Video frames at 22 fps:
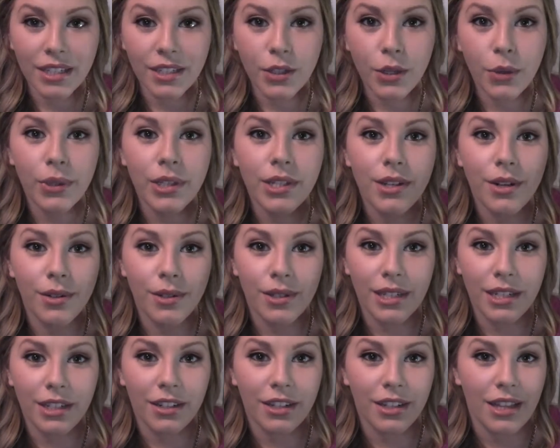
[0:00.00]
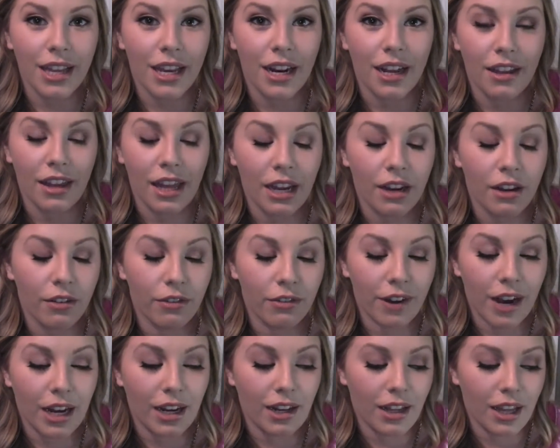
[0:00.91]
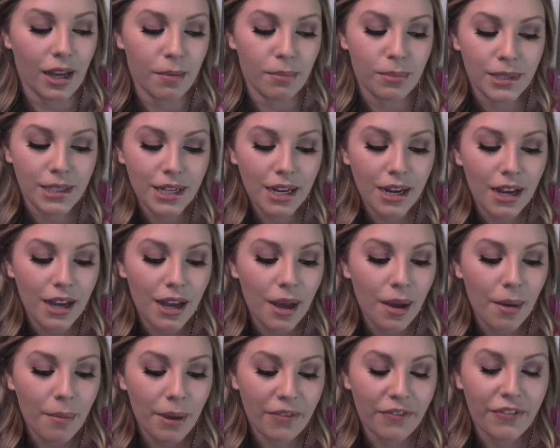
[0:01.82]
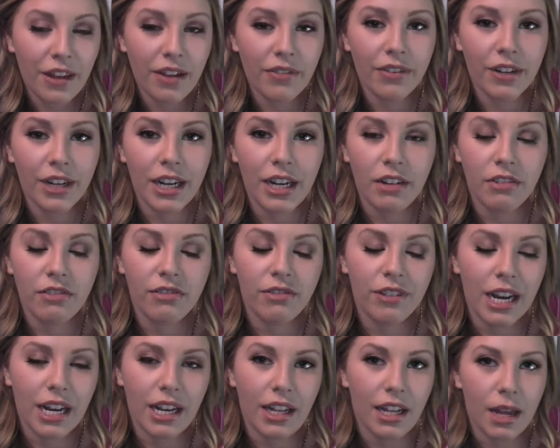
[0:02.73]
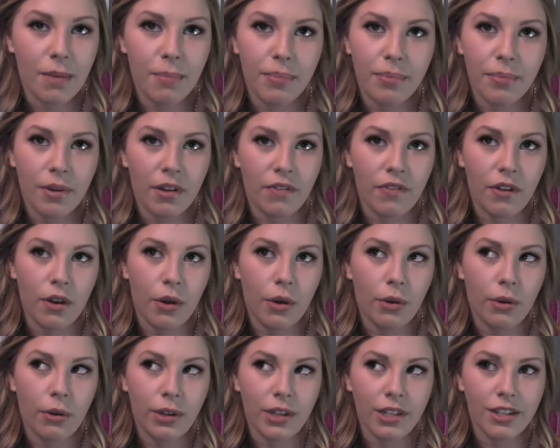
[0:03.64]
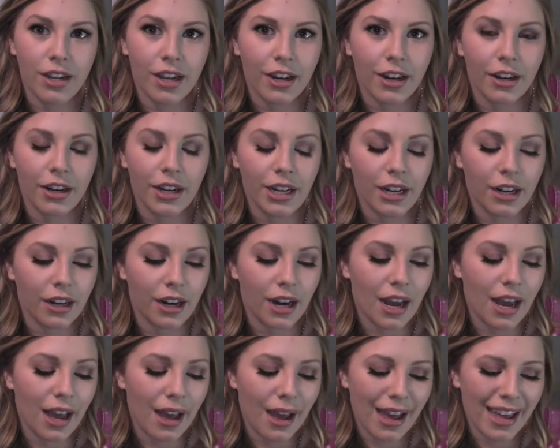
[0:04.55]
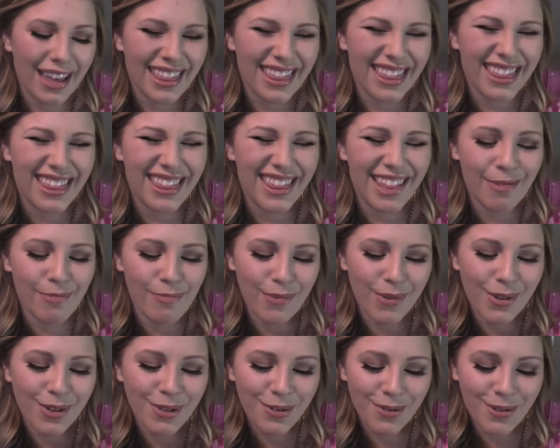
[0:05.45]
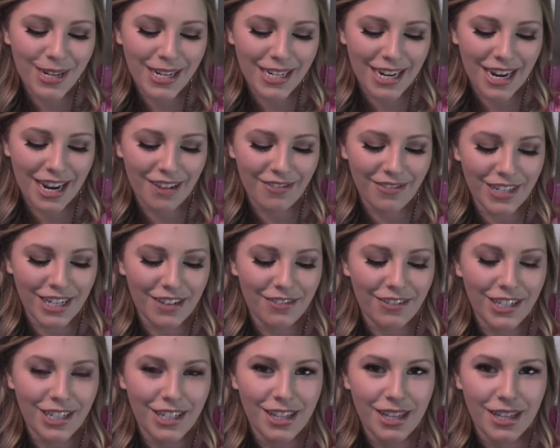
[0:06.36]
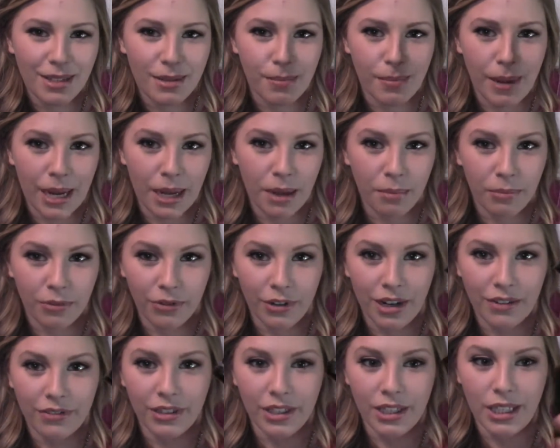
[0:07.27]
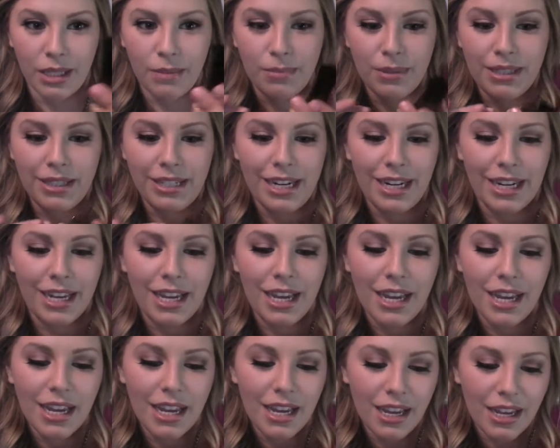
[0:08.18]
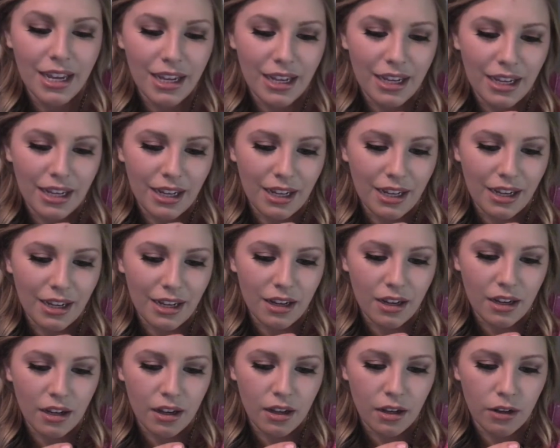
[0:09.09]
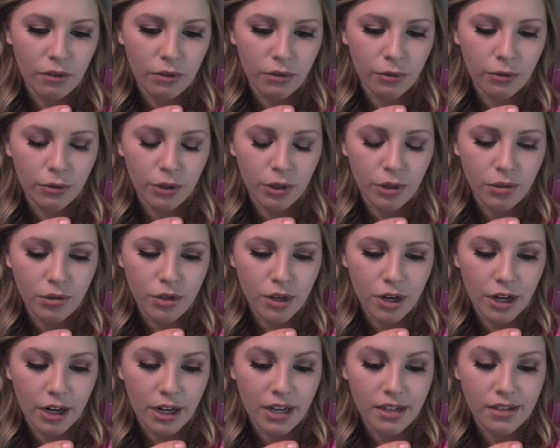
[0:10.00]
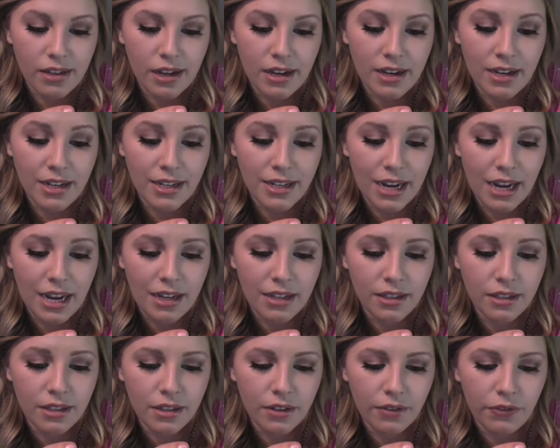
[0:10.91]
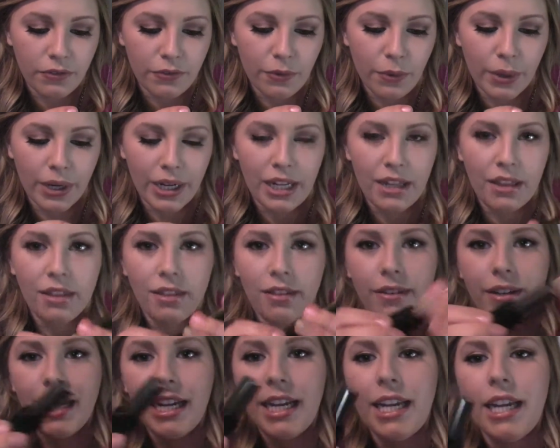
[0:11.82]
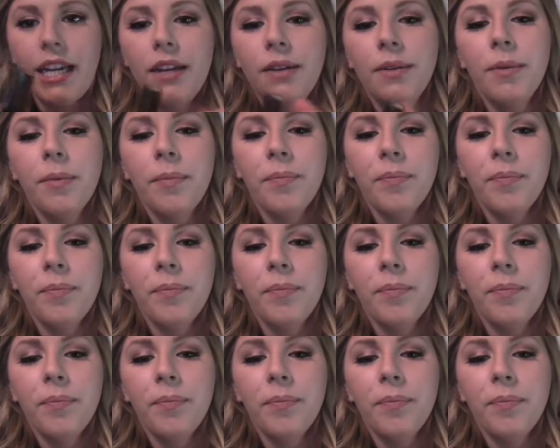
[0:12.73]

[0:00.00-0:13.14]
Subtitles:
So it's no secret that I like red lips. My favorite red lip of the whole entire year, I'm going to have to give it to this Makeup Forever lipstick in Rouge Artist Intense 43,